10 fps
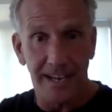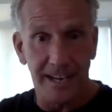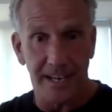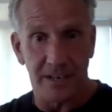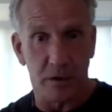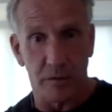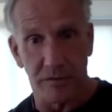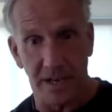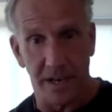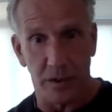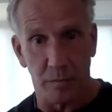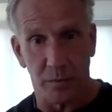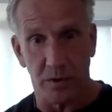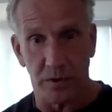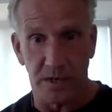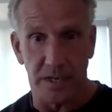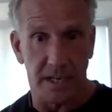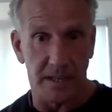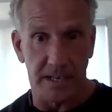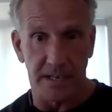get over the other person,
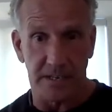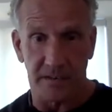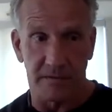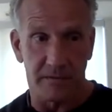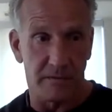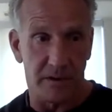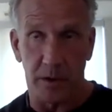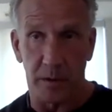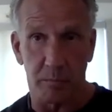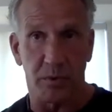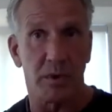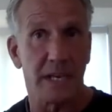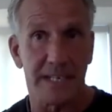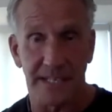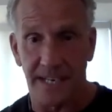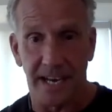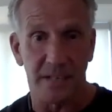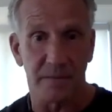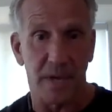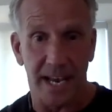at least to very
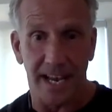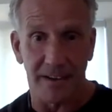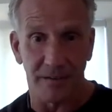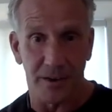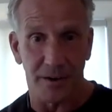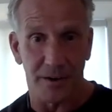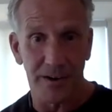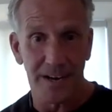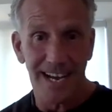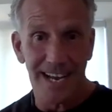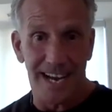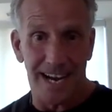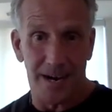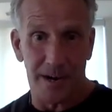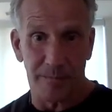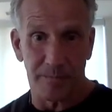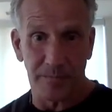politicized behavior, and